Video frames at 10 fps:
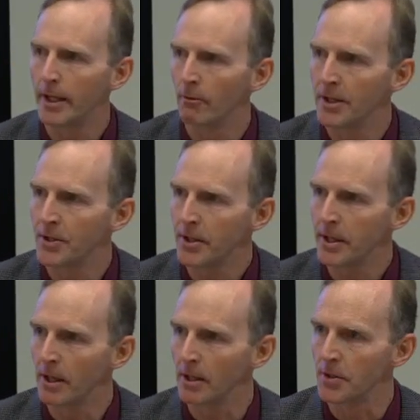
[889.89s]
in recent
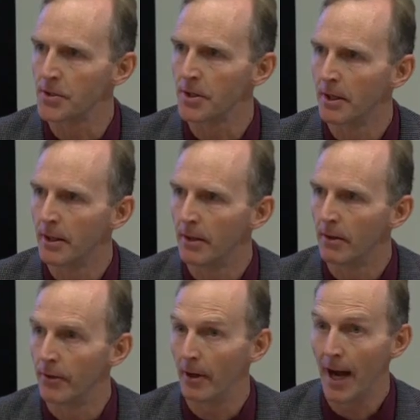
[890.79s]
years.
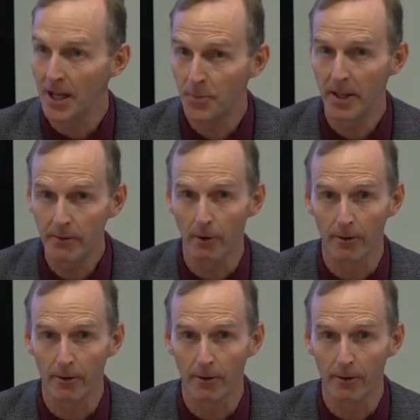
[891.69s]
There has been